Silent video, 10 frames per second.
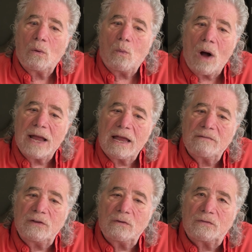why
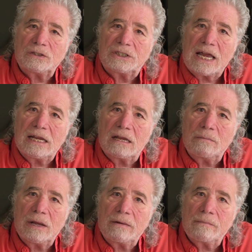have you forsaken
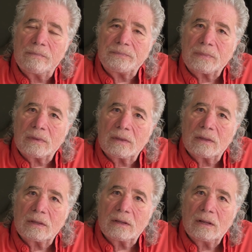me?"
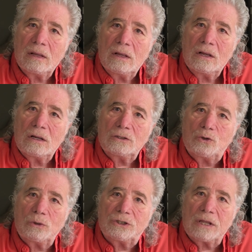
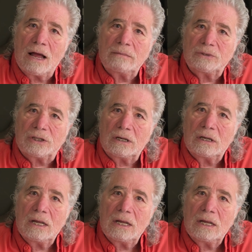George Lamza